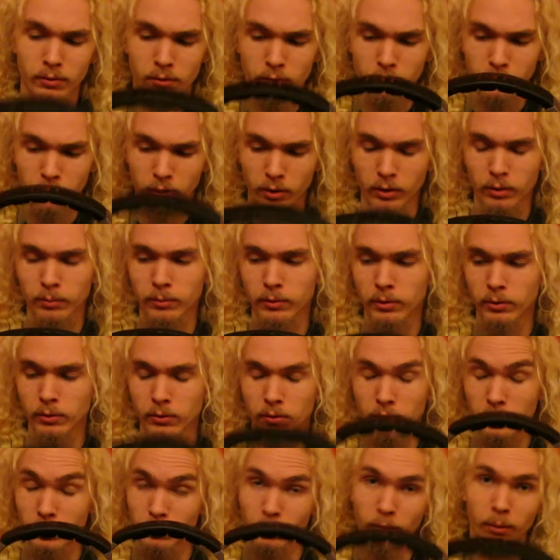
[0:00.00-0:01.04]
or for home
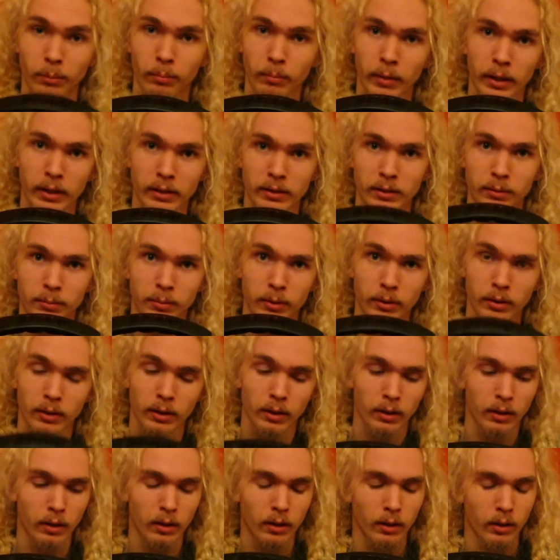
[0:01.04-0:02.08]
use, it won't matter, but
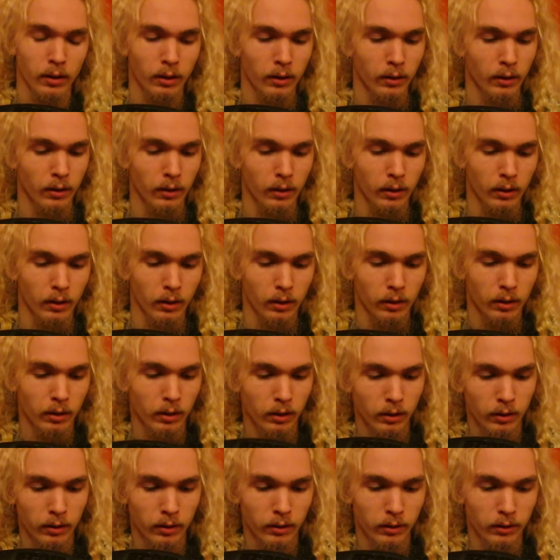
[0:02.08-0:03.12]

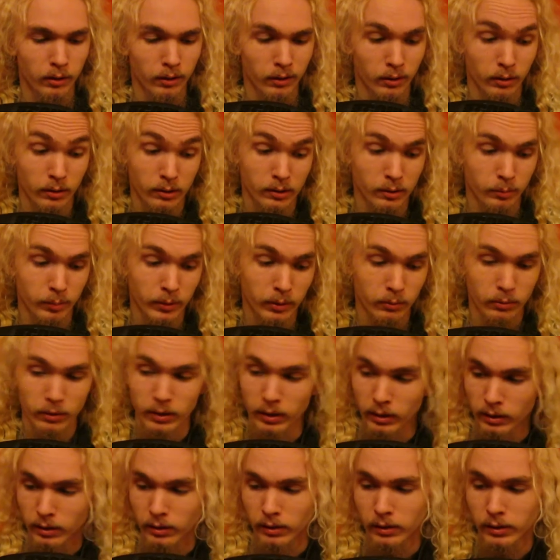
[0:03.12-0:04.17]
it looks a bit
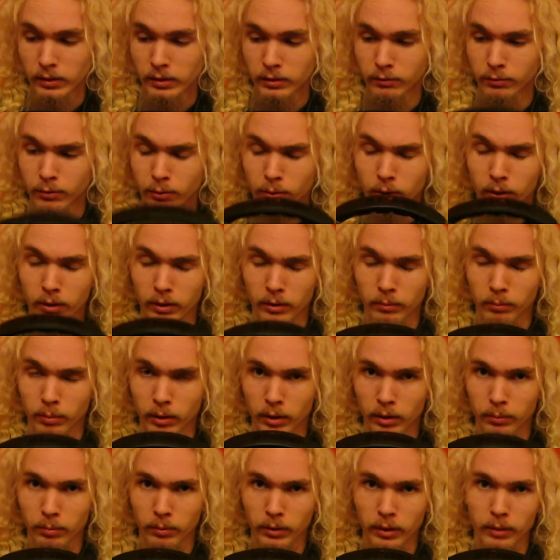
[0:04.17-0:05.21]
ridiculous if you're out in
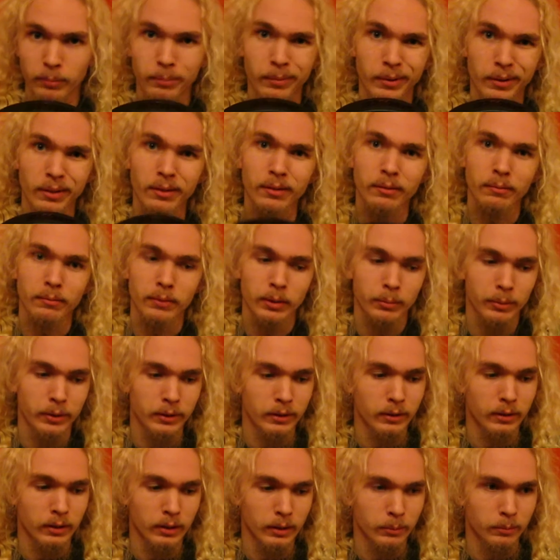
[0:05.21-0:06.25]
public. But I
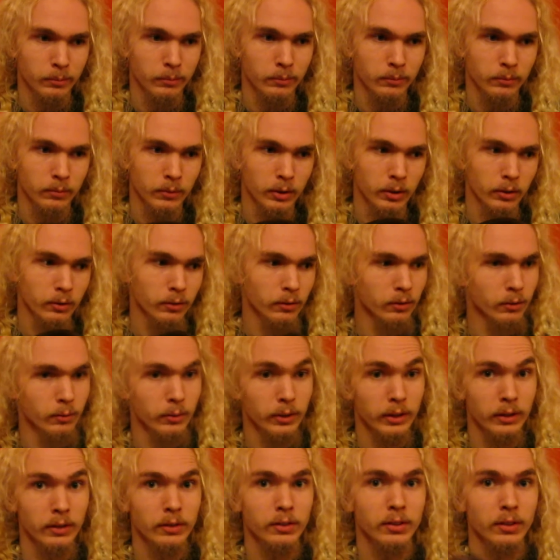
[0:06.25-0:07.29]
mean, I'm known to
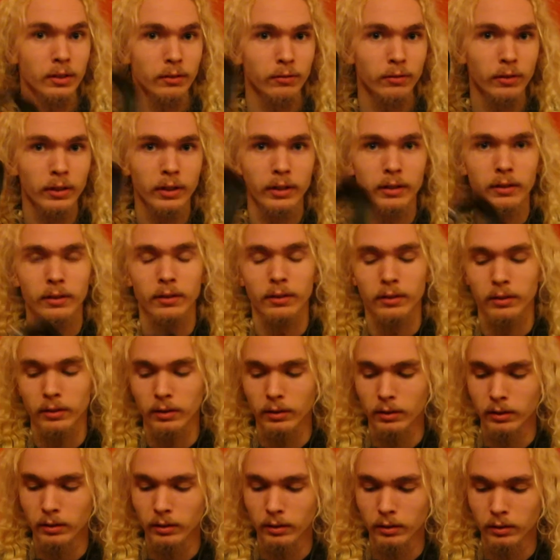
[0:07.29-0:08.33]
wear stuff like
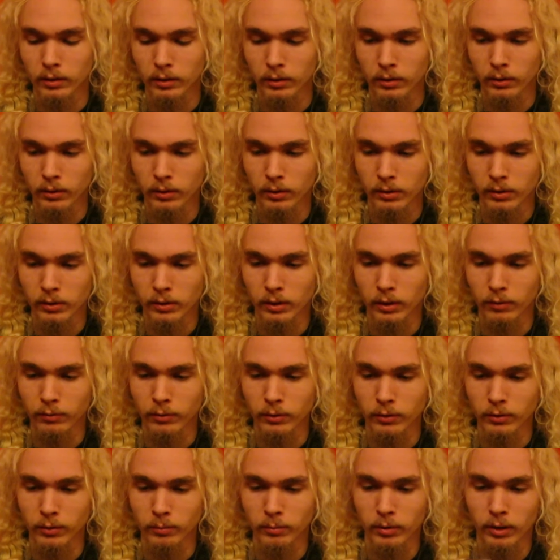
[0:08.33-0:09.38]
the Odyssey
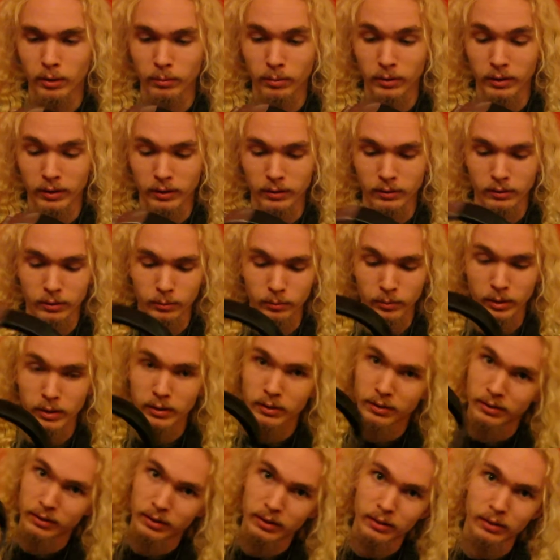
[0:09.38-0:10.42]
headphones in public, and you may
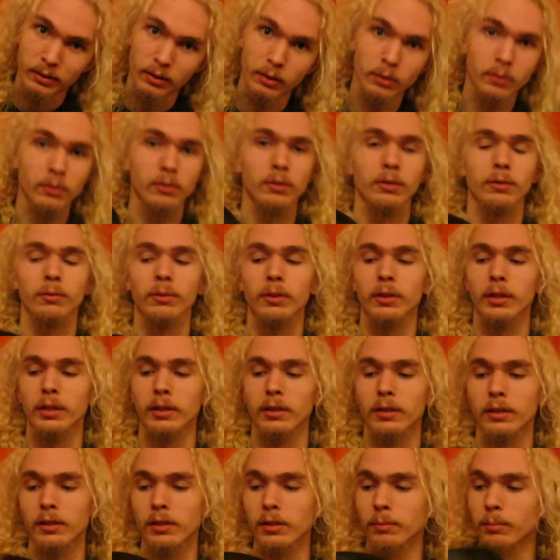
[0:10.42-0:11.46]
say those look
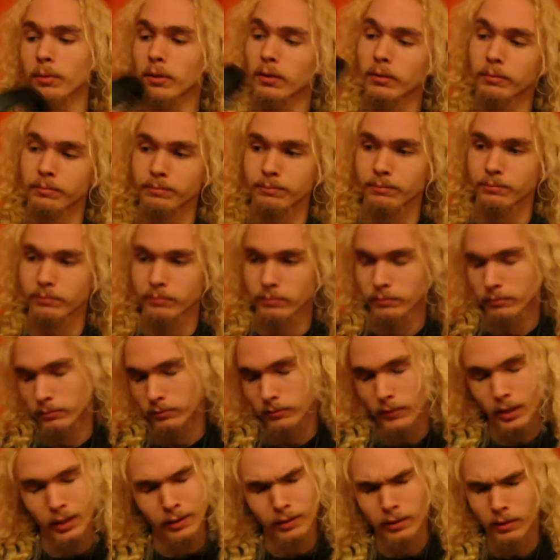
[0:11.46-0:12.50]
ridiculous, but
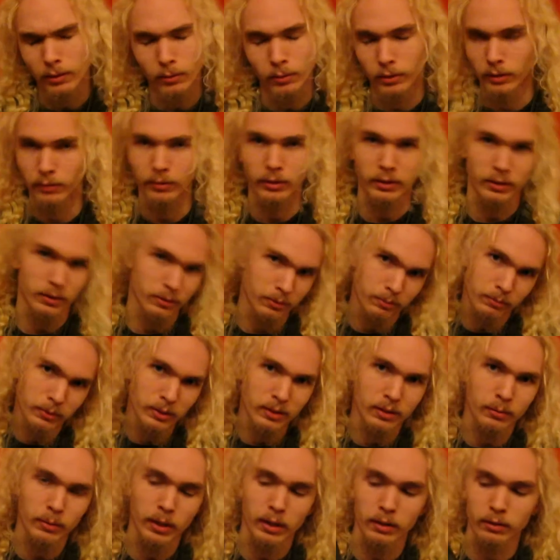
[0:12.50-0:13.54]
whatever,
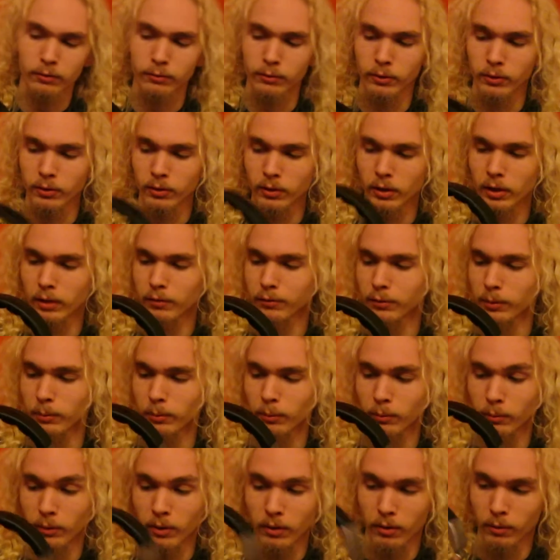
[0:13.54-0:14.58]
it's a matter of what you're
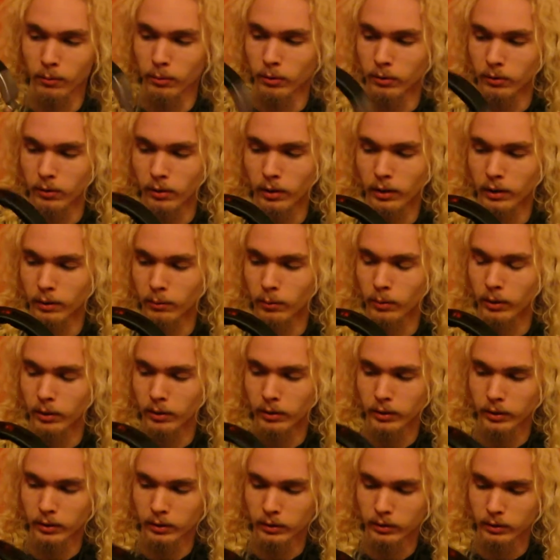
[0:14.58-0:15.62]
comfortable with or what you like
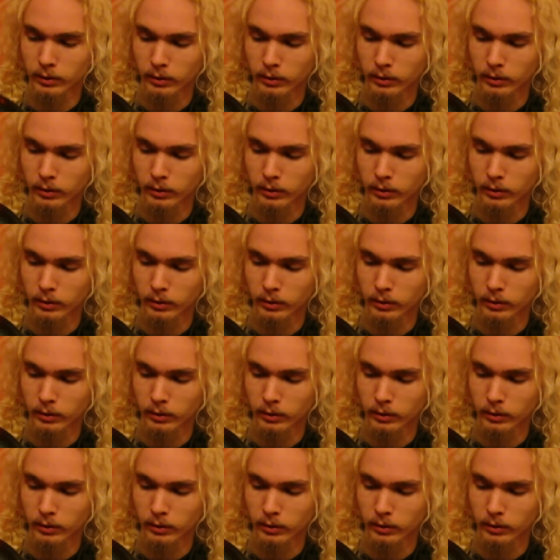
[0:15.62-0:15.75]
wearing.